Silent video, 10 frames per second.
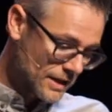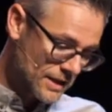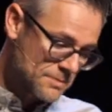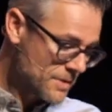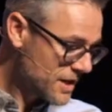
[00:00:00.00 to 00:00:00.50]

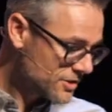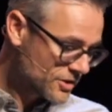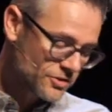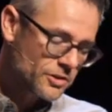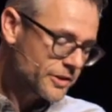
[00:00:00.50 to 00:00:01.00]
And he made it
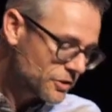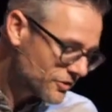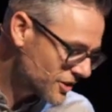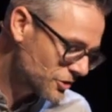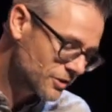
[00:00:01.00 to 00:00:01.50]
as clear as
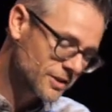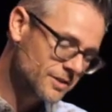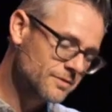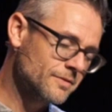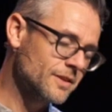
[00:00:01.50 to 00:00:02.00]
he could
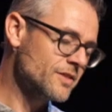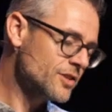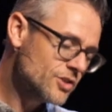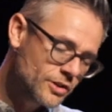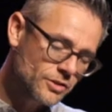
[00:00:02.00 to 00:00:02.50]
in the
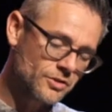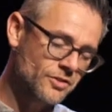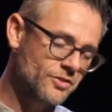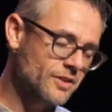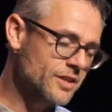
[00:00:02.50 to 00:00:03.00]

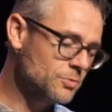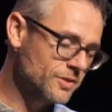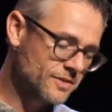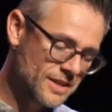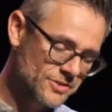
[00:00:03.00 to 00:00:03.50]
years that he
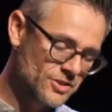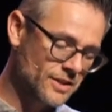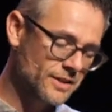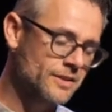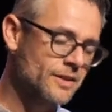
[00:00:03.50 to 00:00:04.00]
was
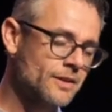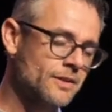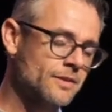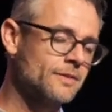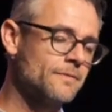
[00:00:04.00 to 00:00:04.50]
teaching.
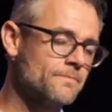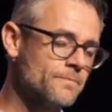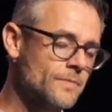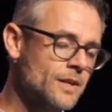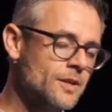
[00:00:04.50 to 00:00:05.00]

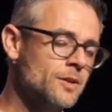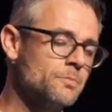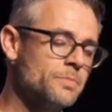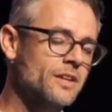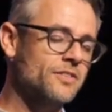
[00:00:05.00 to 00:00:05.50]

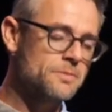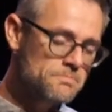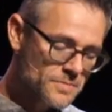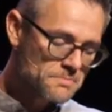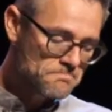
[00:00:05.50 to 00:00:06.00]
Because
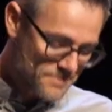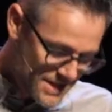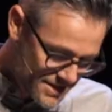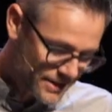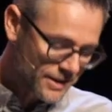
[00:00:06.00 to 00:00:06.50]
the
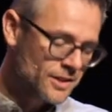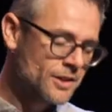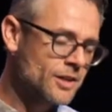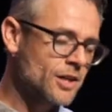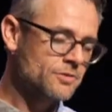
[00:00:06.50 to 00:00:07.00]
meaning
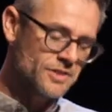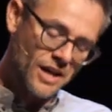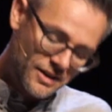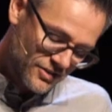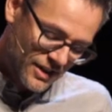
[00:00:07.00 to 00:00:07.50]
of
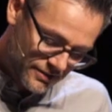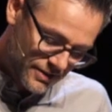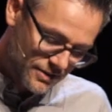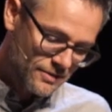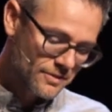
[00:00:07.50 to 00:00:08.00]
God's
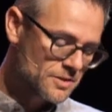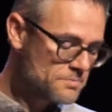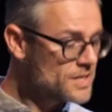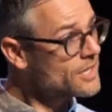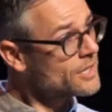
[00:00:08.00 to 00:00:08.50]
essence, the
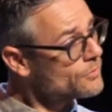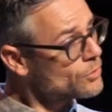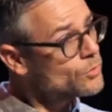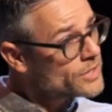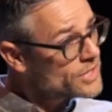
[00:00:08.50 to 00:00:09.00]
meaning of
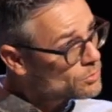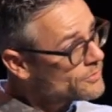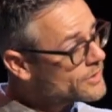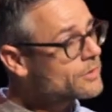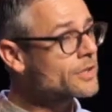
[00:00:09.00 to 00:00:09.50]
who he
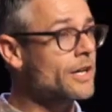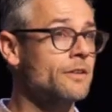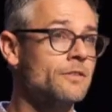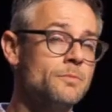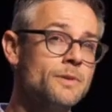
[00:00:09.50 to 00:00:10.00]
revealed
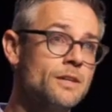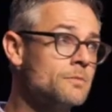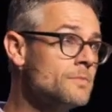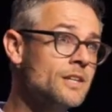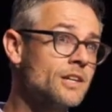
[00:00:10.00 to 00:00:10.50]
God to be, the
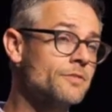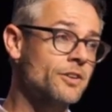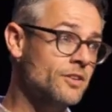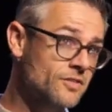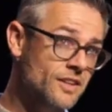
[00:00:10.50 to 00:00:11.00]
meaning of
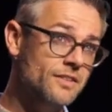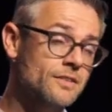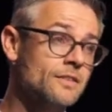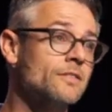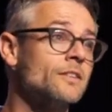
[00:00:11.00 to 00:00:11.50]
our
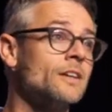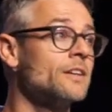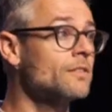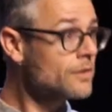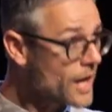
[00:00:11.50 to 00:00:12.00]
existence
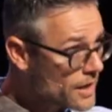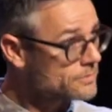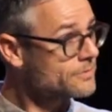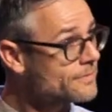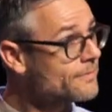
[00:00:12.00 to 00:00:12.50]
is love.